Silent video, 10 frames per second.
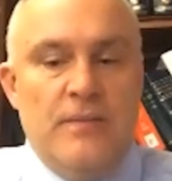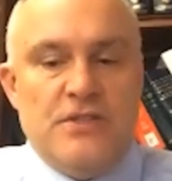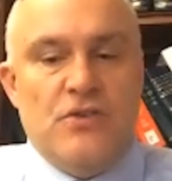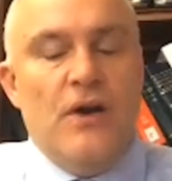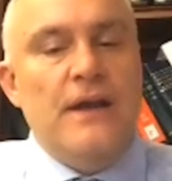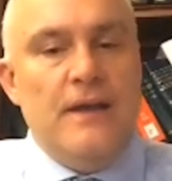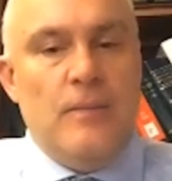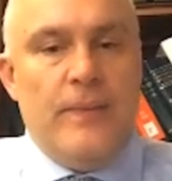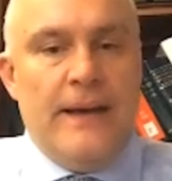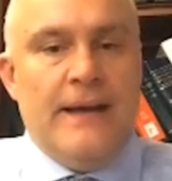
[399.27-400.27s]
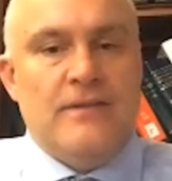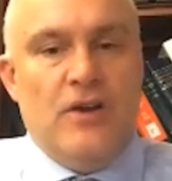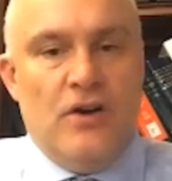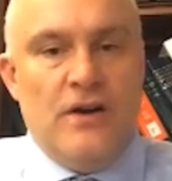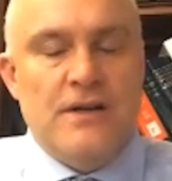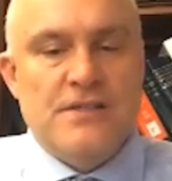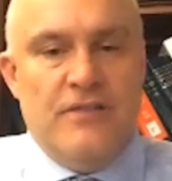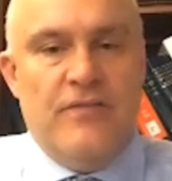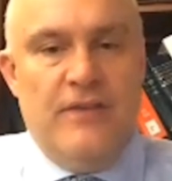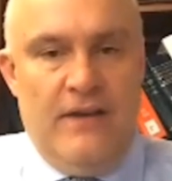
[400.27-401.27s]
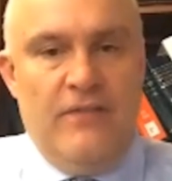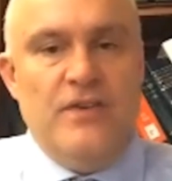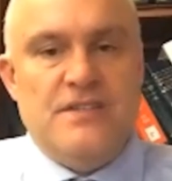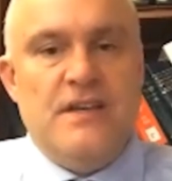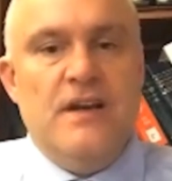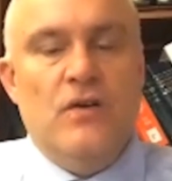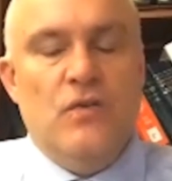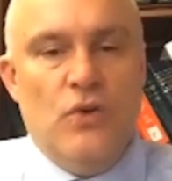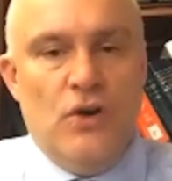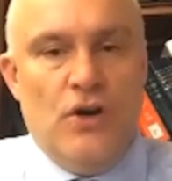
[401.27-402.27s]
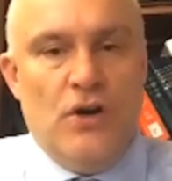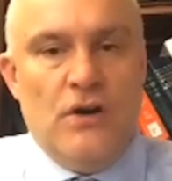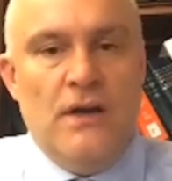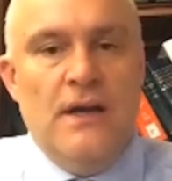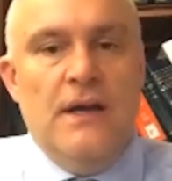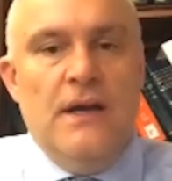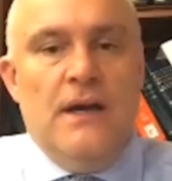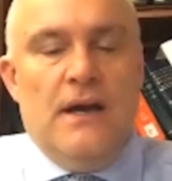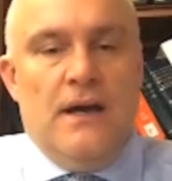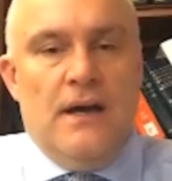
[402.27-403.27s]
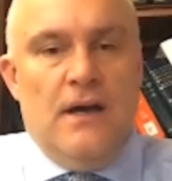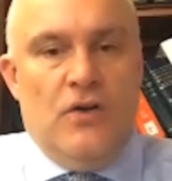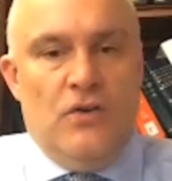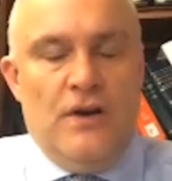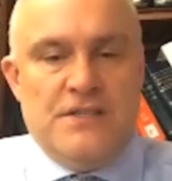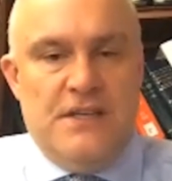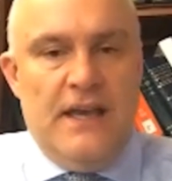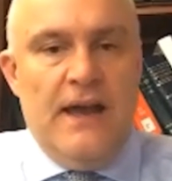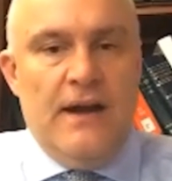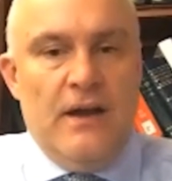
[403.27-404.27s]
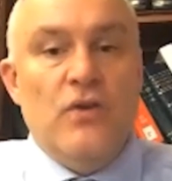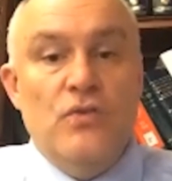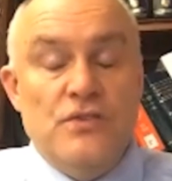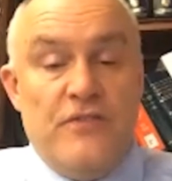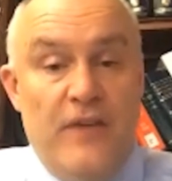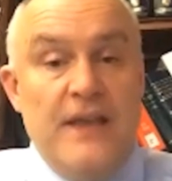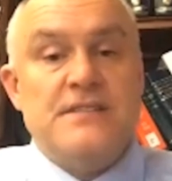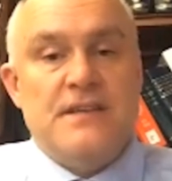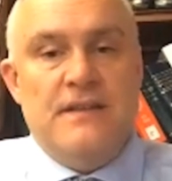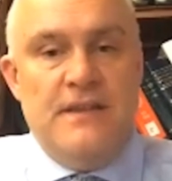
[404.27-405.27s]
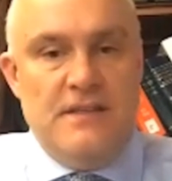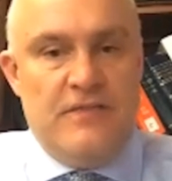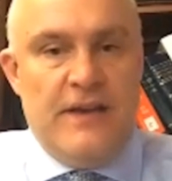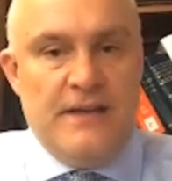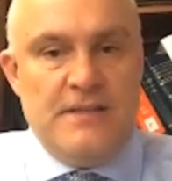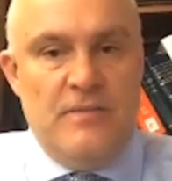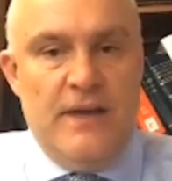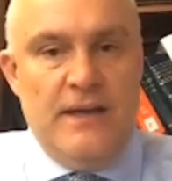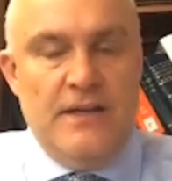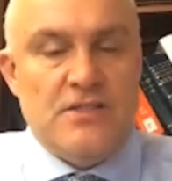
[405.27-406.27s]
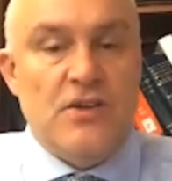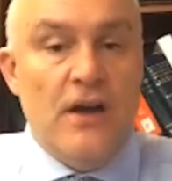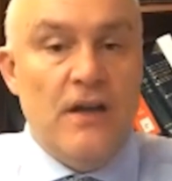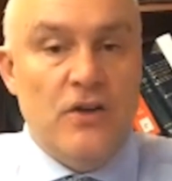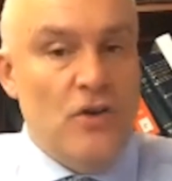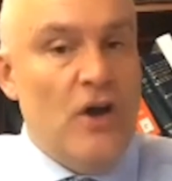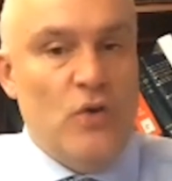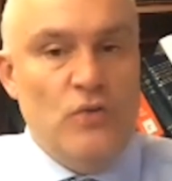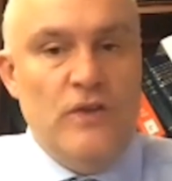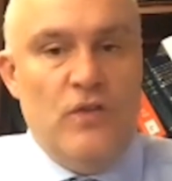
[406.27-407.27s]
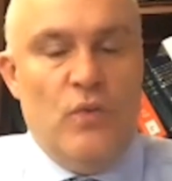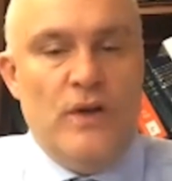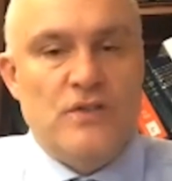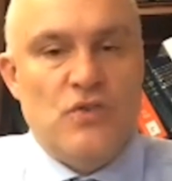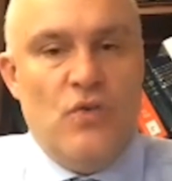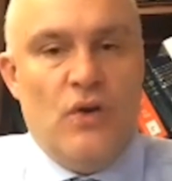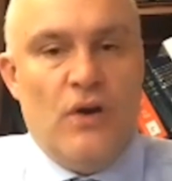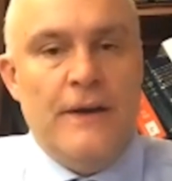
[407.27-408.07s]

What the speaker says: going to impact the cause of every single worker across Canada who is facing these vaccine mandates. Not only the ones who are